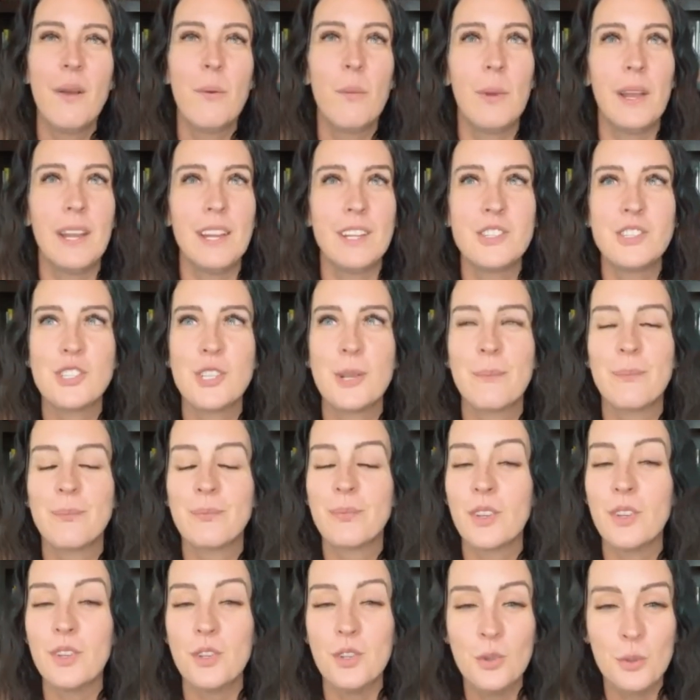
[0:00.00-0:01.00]
which
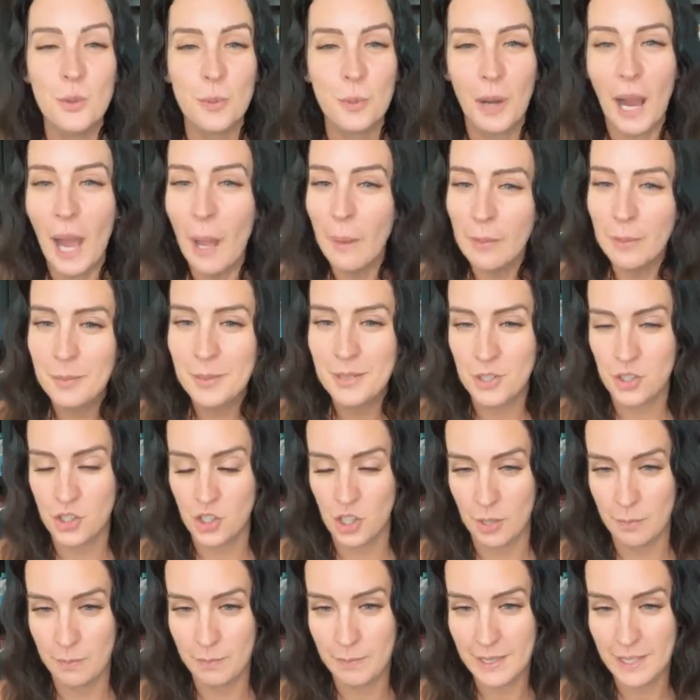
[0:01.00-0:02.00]
you would probably
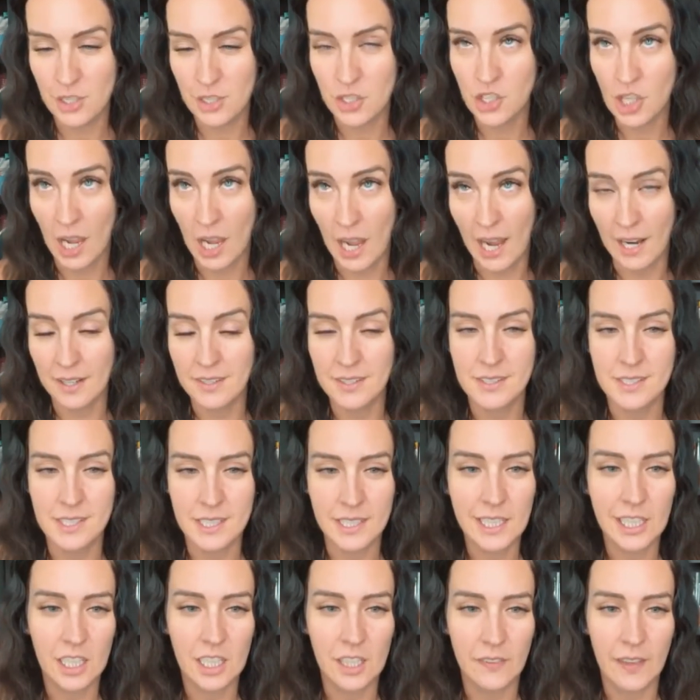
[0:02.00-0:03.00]
sh be shocked
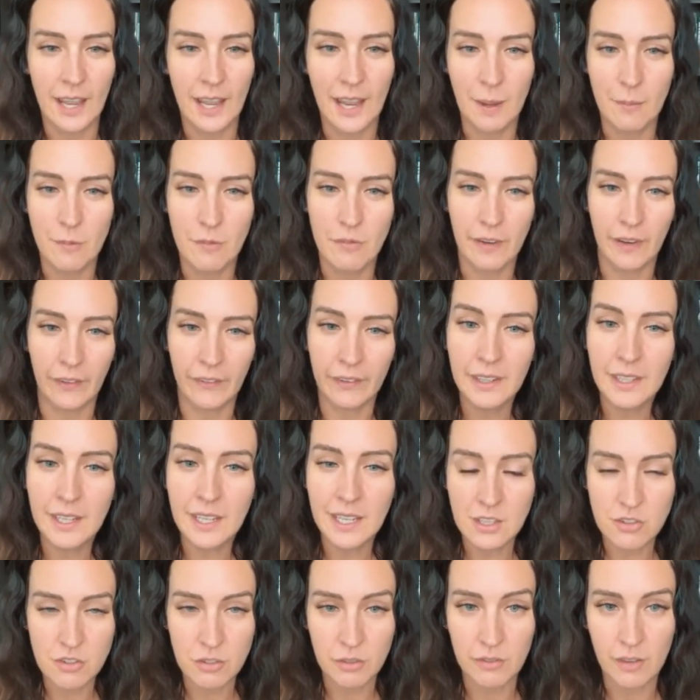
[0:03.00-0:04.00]
to hear that I'm
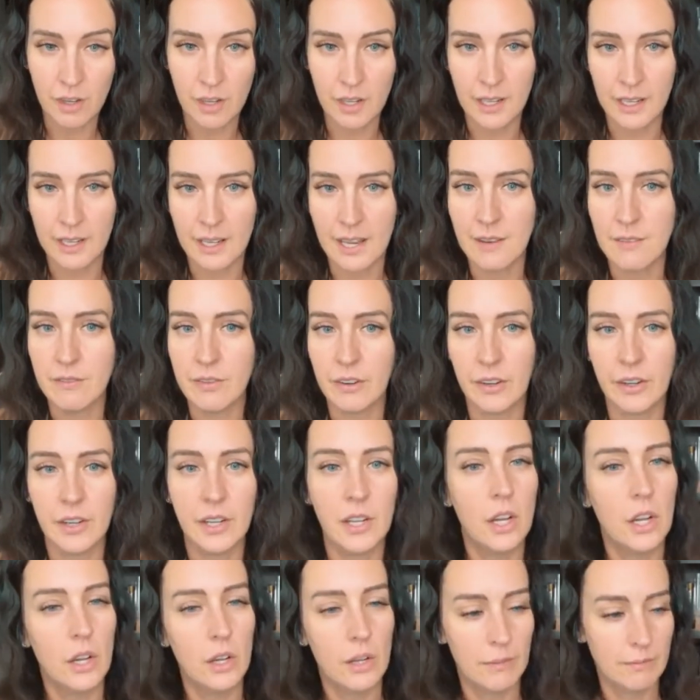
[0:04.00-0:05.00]
very introverted and
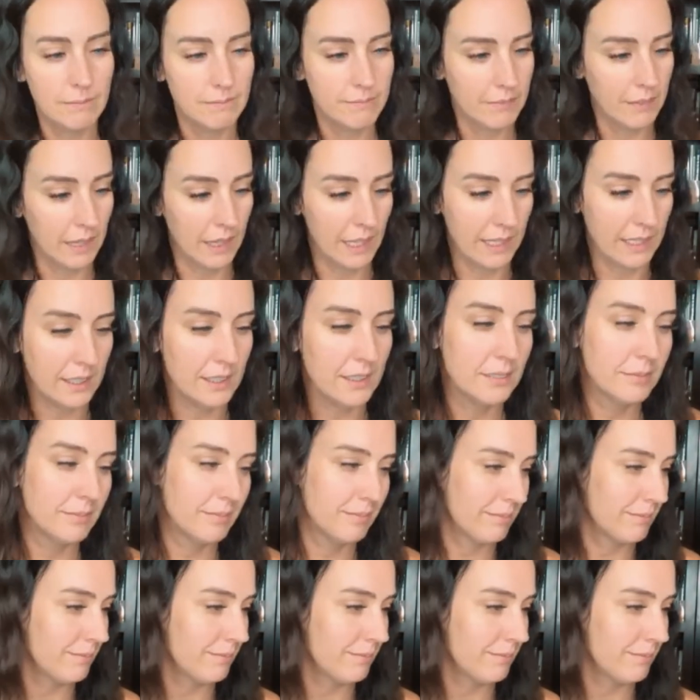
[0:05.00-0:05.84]
very like,